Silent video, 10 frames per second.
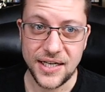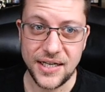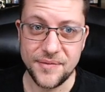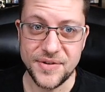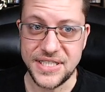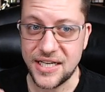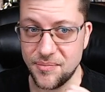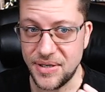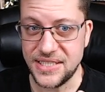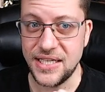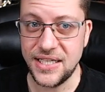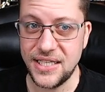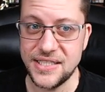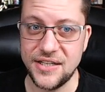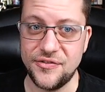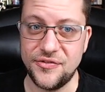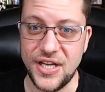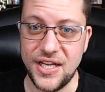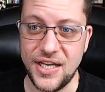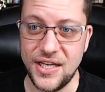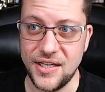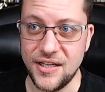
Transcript: The second best ending is if the